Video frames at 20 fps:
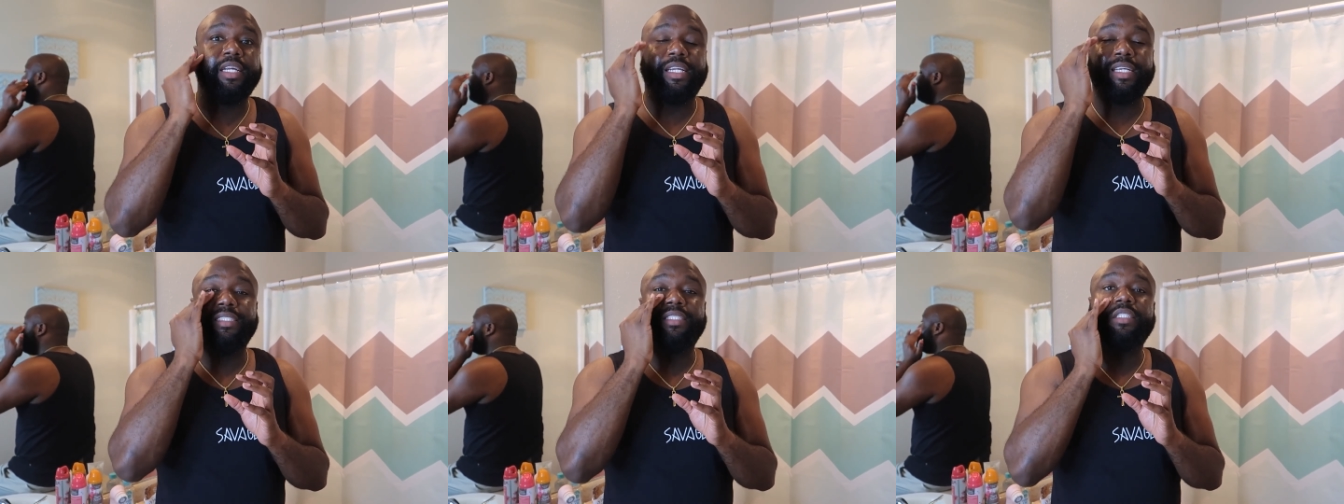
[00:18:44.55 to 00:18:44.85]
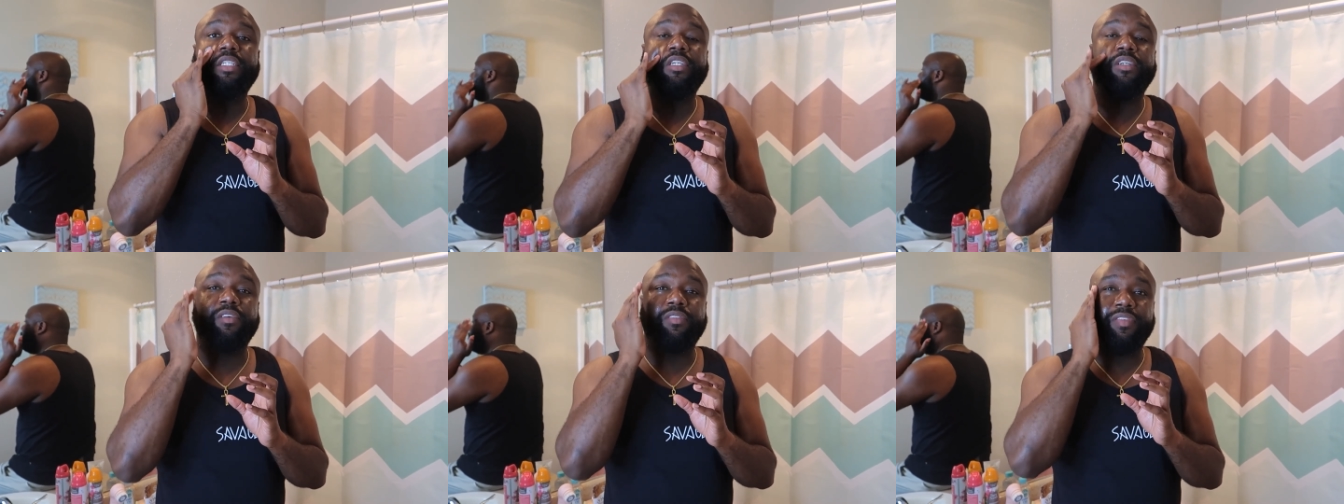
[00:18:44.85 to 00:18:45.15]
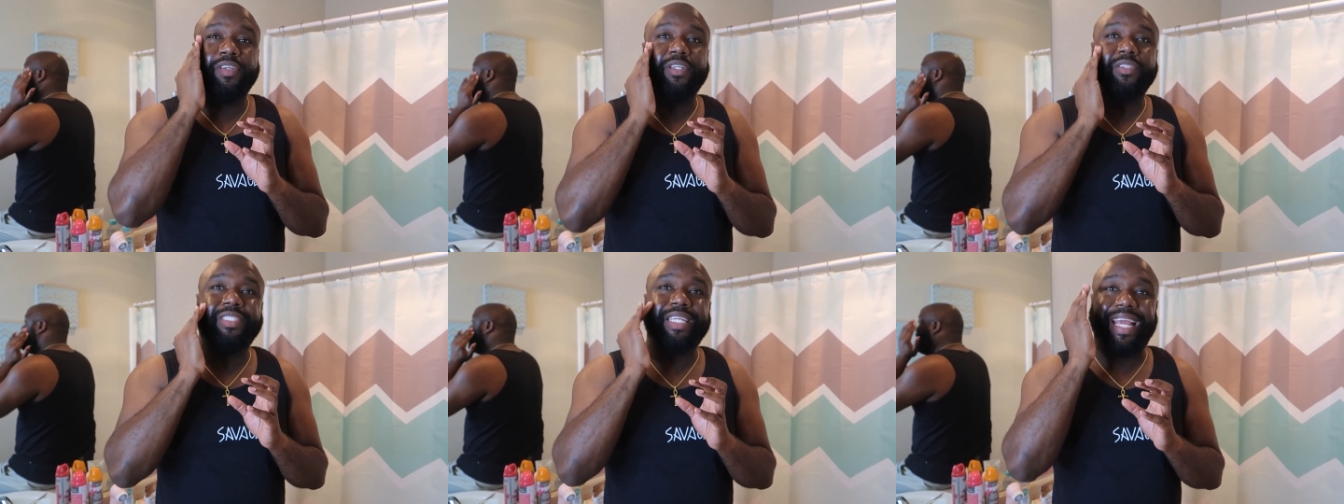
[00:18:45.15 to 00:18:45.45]
it still
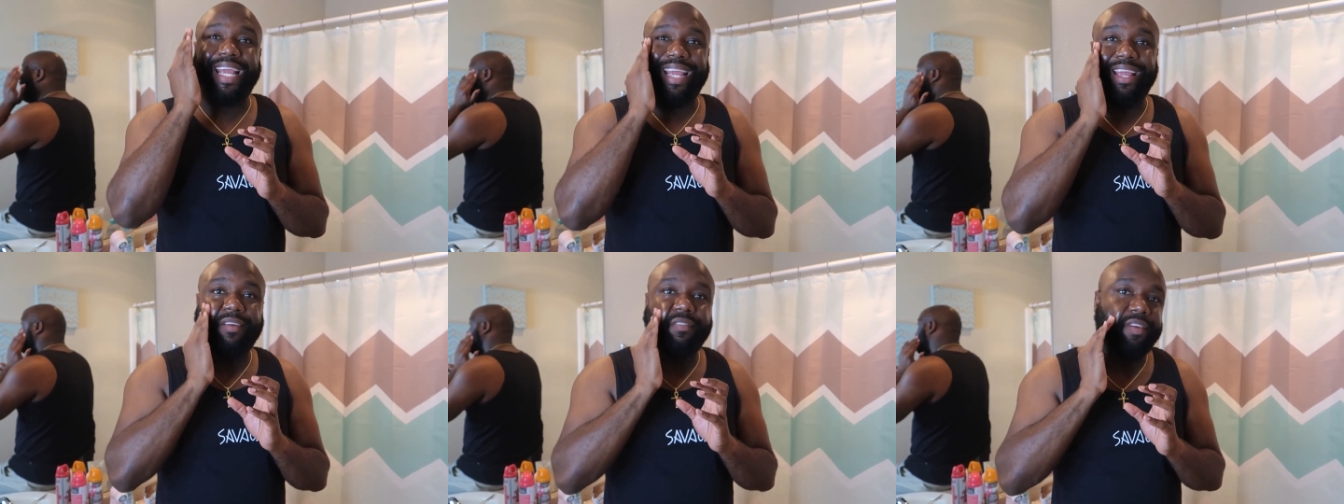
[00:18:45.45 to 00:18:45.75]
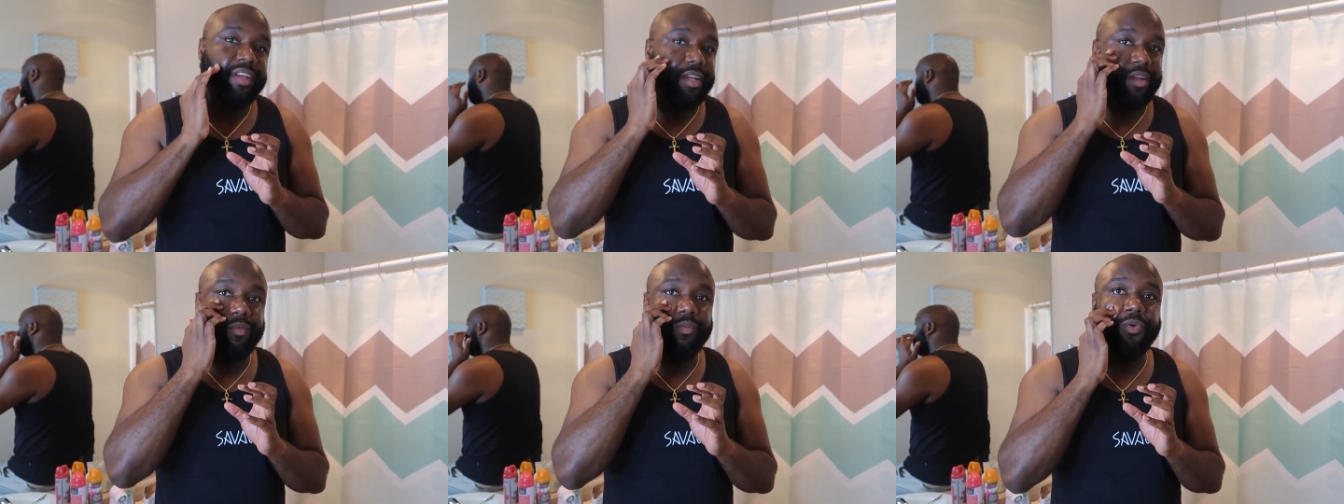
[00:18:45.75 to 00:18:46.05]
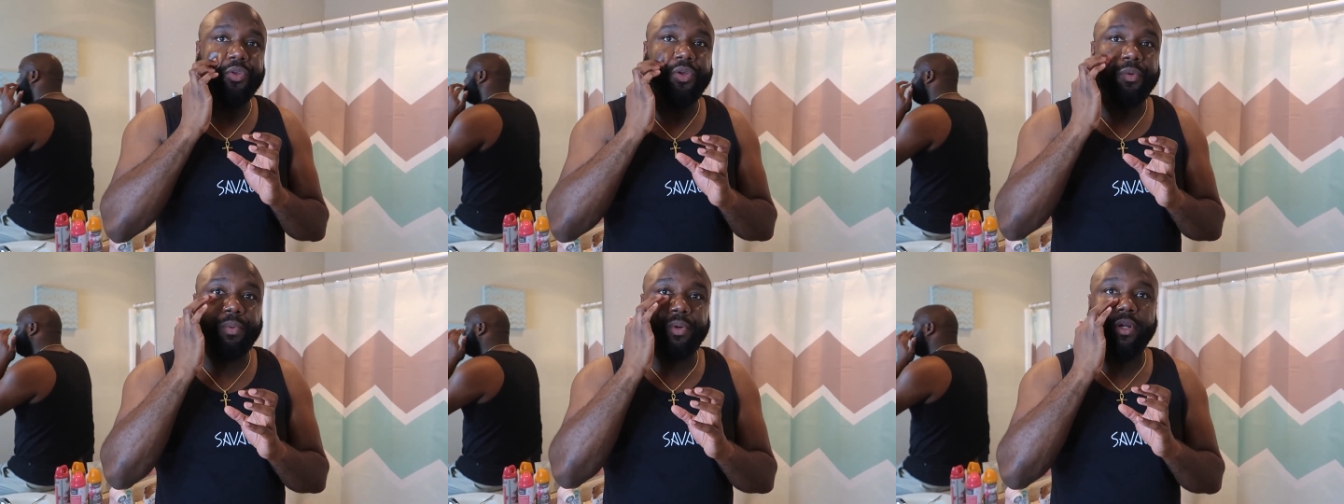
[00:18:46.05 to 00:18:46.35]
feels heavy
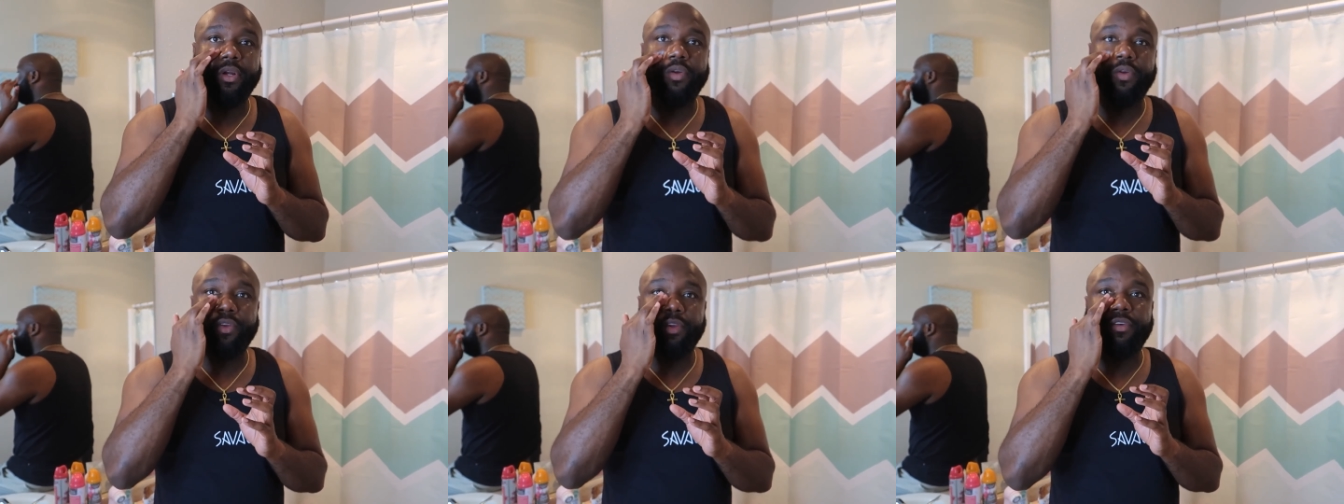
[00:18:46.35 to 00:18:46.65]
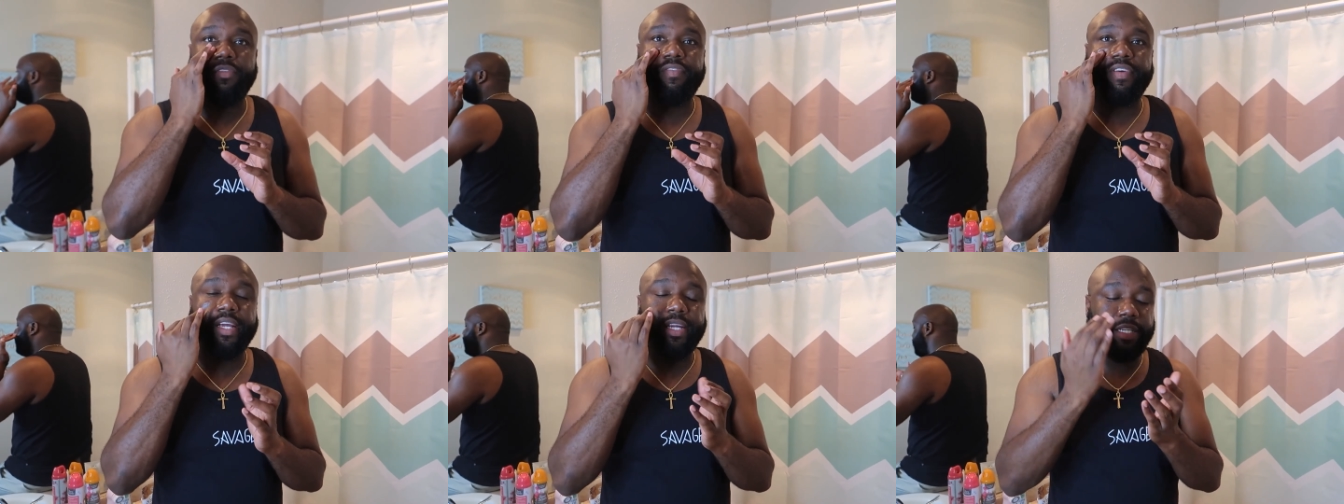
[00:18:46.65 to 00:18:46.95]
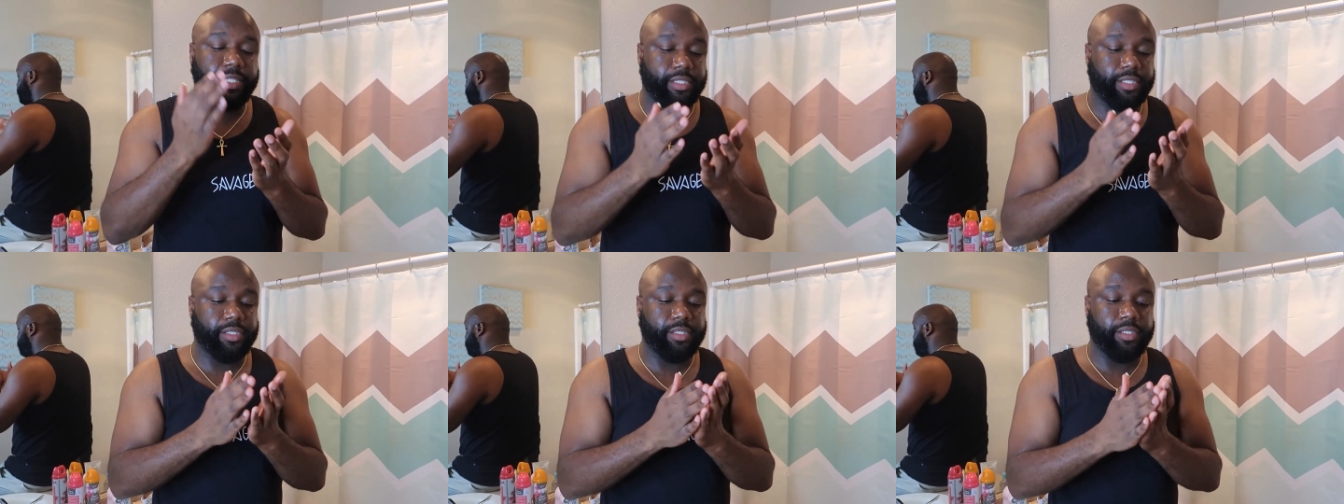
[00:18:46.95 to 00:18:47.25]
when you put it on your
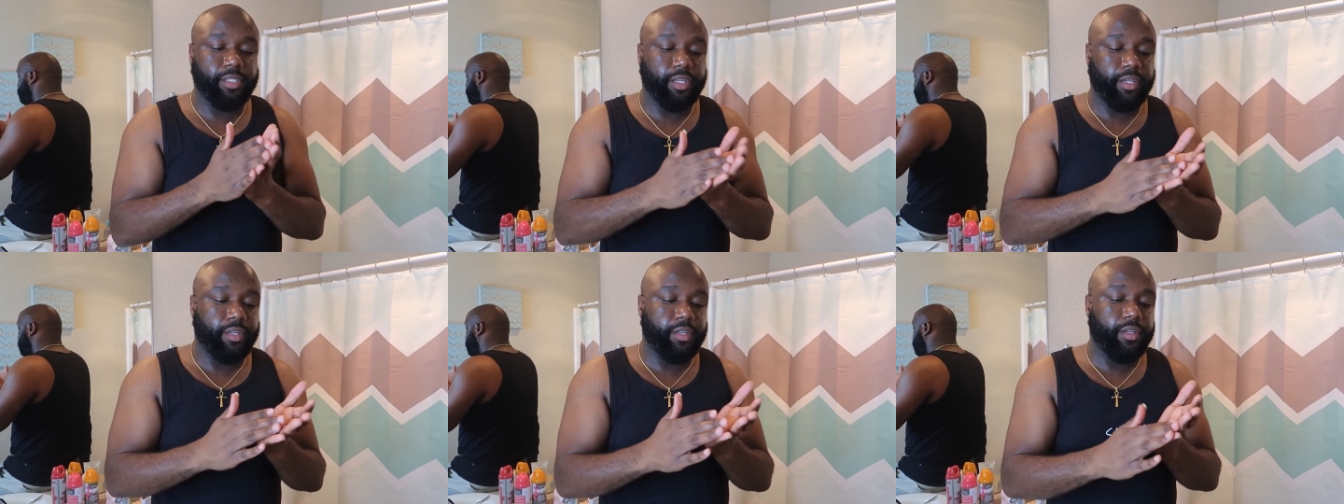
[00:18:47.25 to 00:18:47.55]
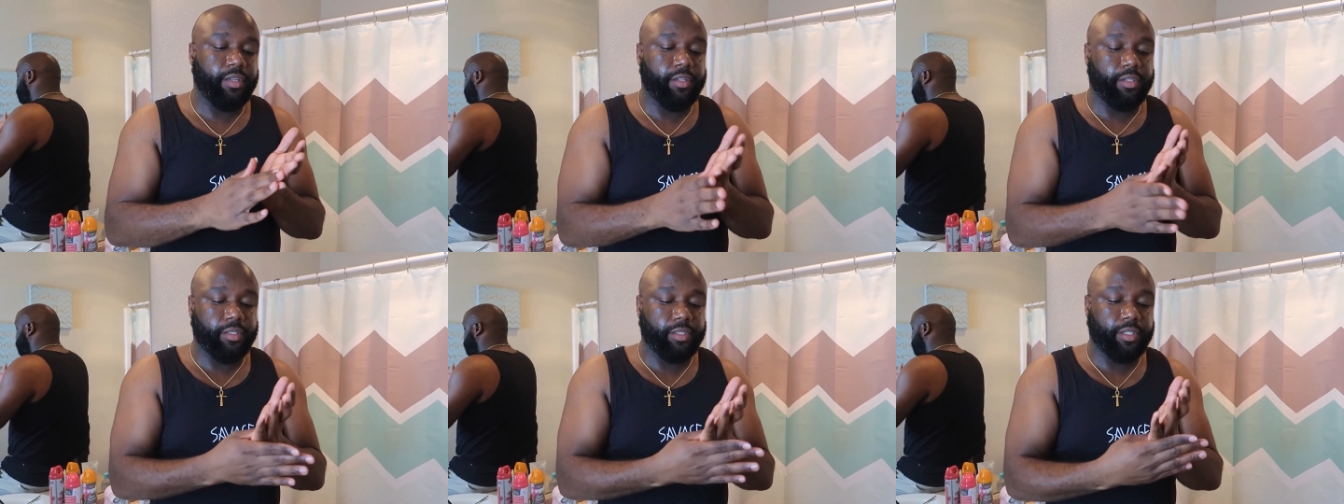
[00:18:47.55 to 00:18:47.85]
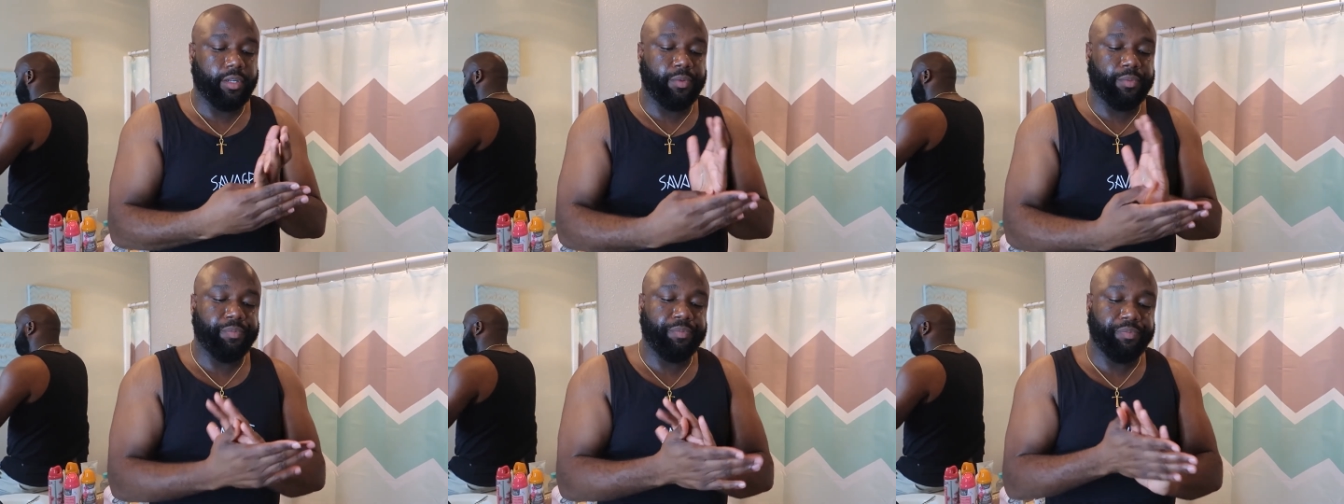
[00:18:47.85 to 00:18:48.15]
face.
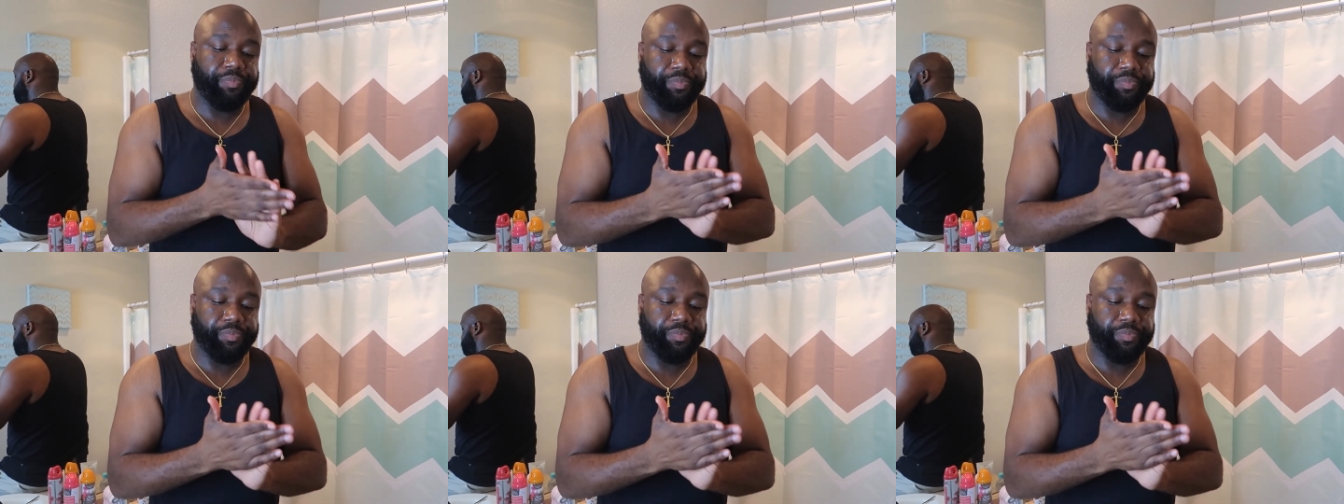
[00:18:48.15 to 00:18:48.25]
So